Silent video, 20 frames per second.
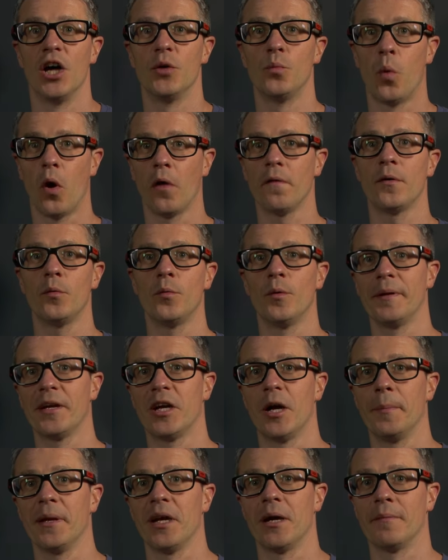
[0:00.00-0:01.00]
One that will be
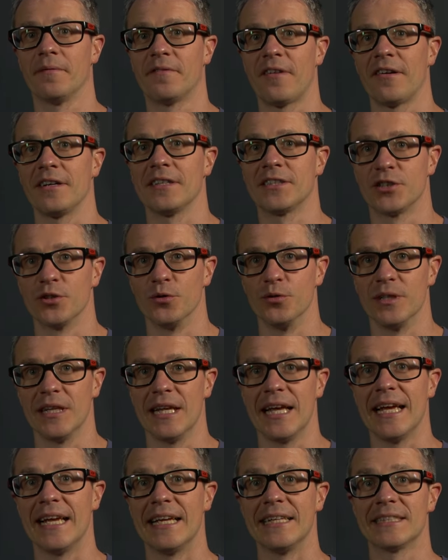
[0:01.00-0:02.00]
coming up very soon
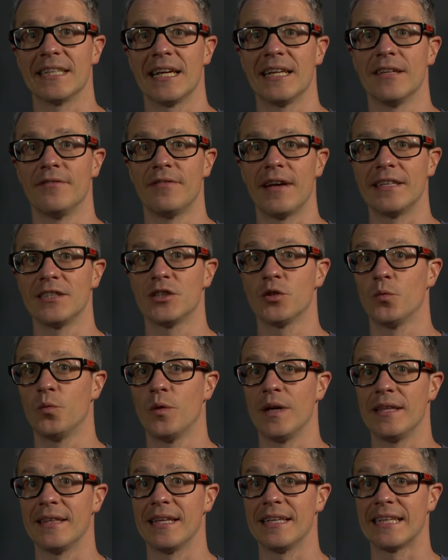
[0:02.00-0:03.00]
is an event
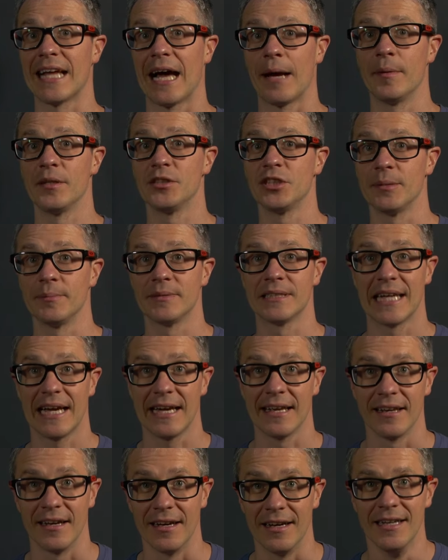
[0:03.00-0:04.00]
with Diamond Jim
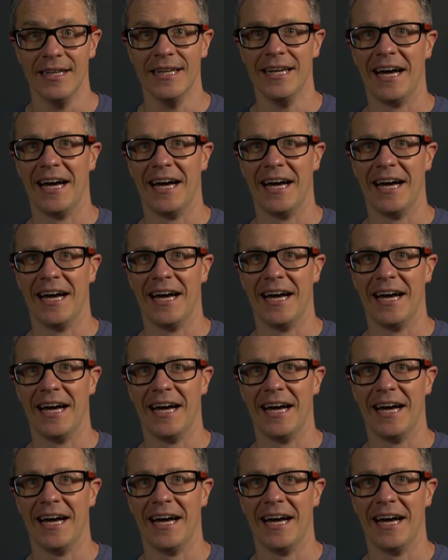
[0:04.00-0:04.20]
Tyler.